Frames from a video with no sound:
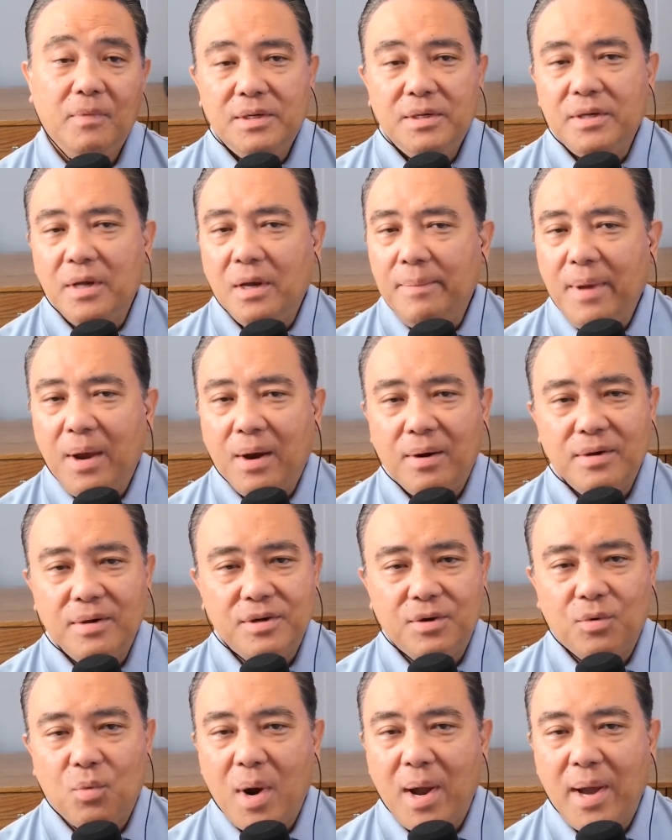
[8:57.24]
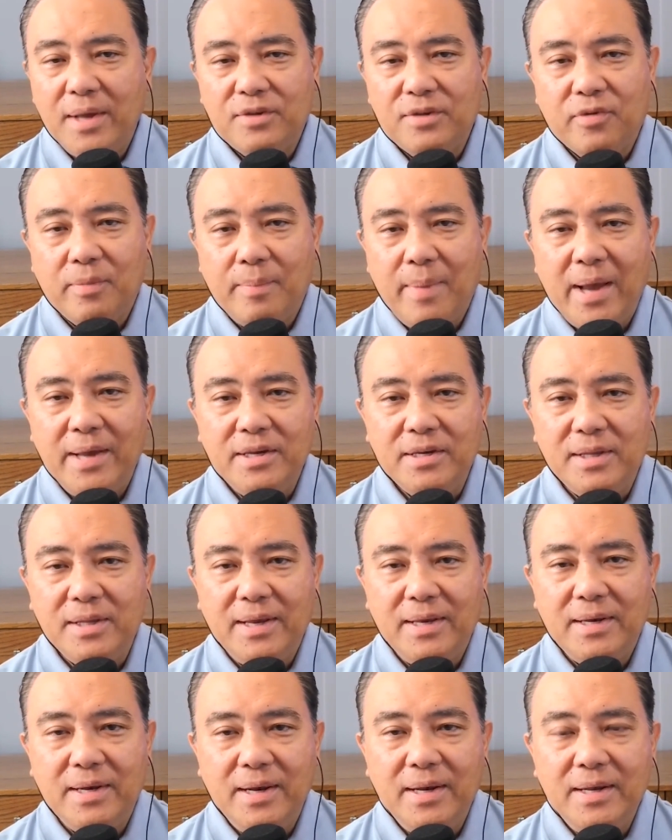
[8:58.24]
Some errors arise from
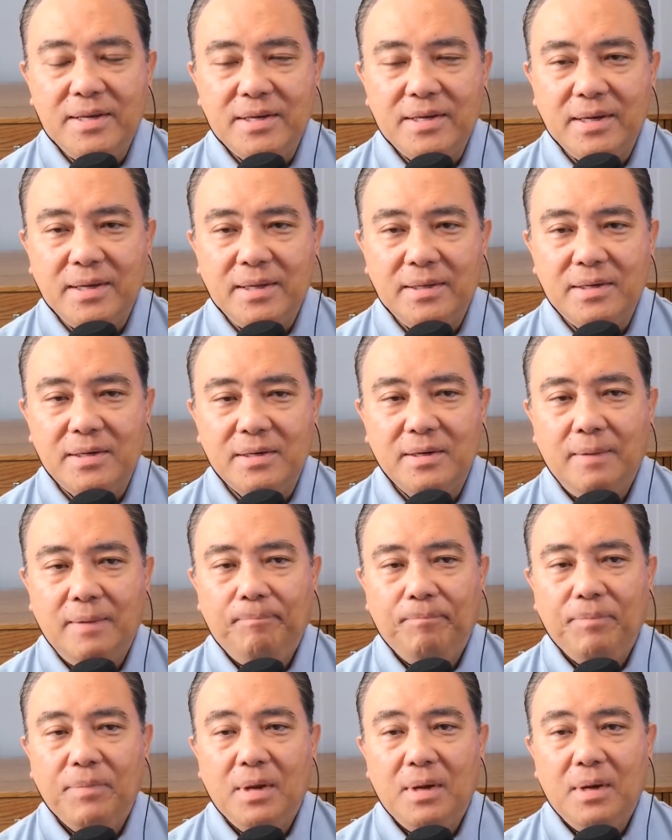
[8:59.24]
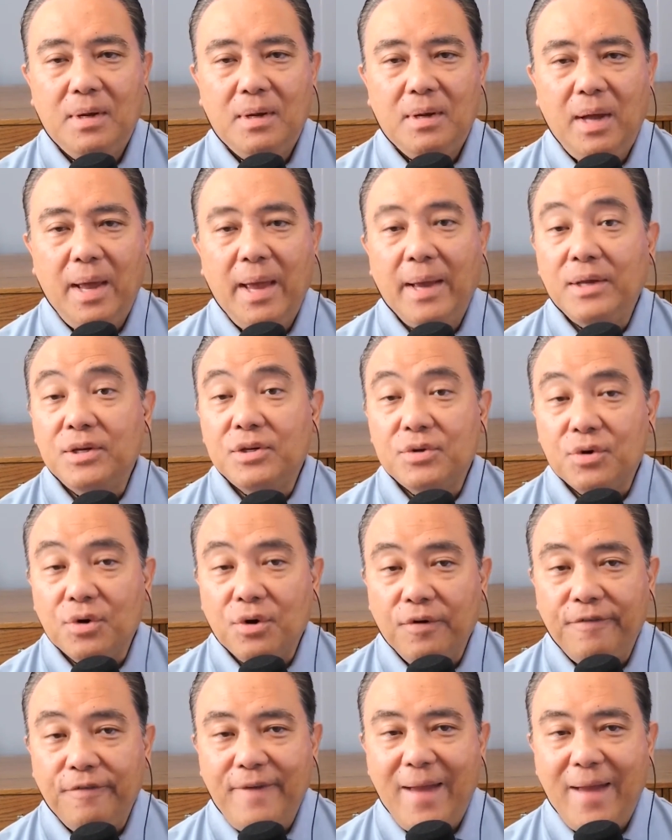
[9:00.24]
isolated incidents, external